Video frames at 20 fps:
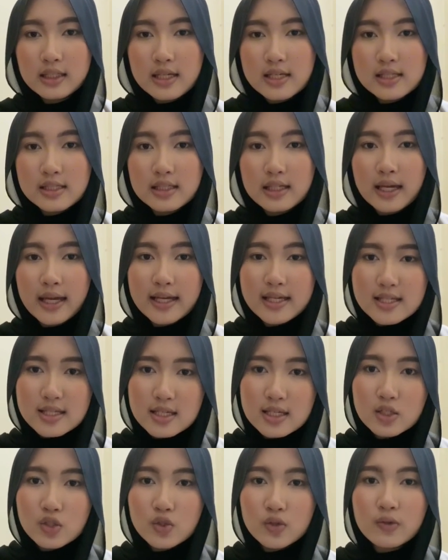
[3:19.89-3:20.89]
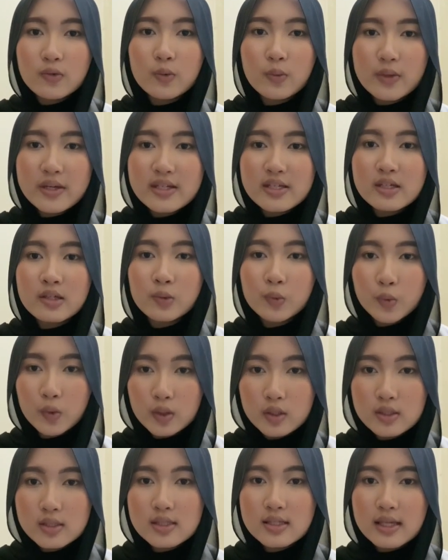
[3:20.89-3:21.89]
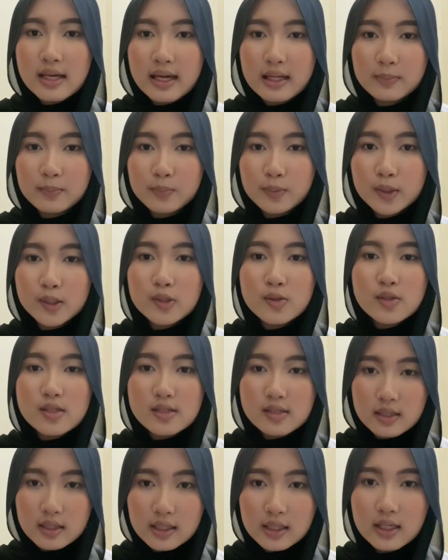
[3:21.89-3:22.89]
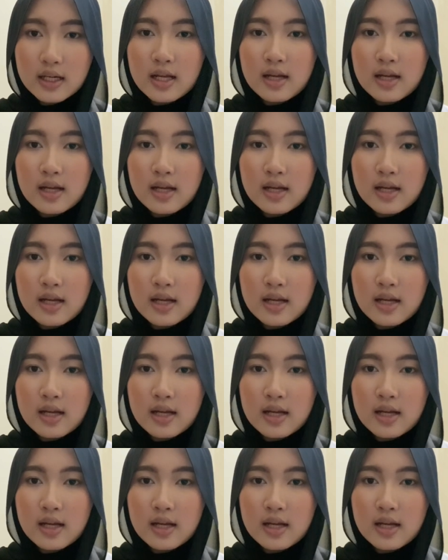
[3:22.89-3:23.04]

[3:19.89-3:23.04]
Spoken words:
is the extent to which rules and procedures